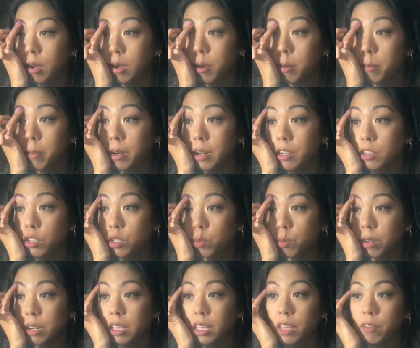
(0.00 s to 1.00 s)
but I just
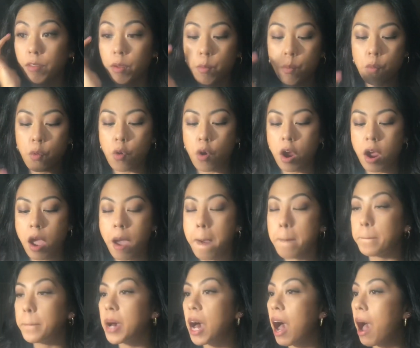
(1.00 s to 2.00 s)
want to give it more
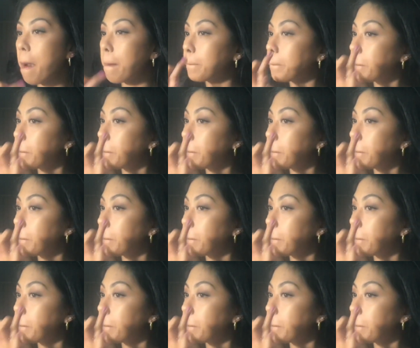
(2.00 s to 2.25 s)
pop,